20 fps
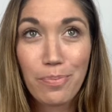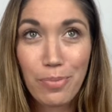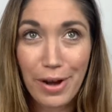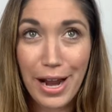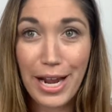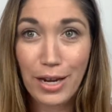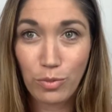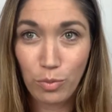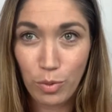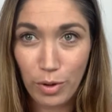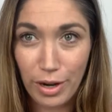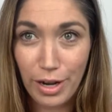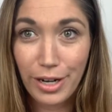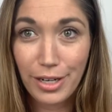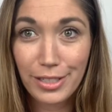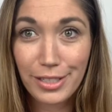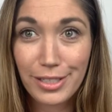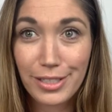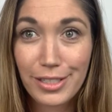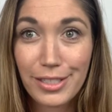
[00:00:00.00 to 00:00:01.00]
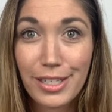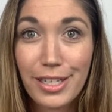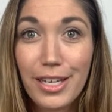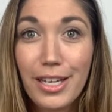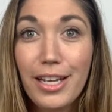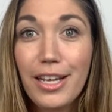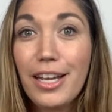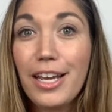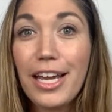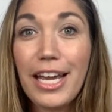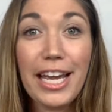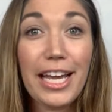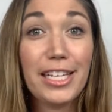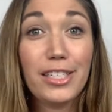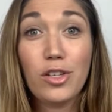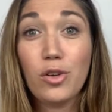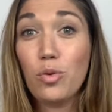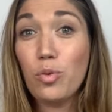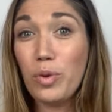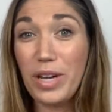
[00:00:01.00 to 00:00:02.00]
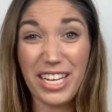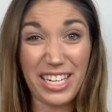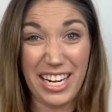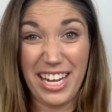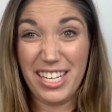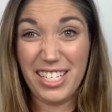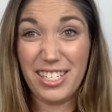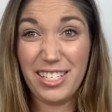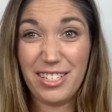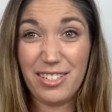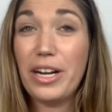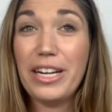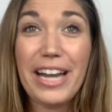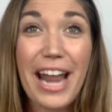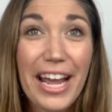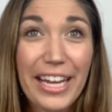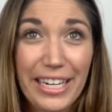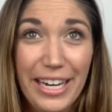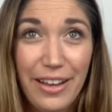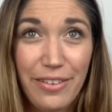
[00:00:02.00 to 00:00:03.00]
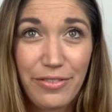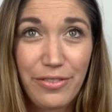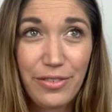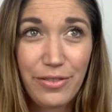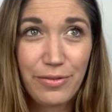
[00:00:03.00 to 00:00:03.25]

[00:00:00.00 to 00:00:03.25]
brain works is a weakness or negative?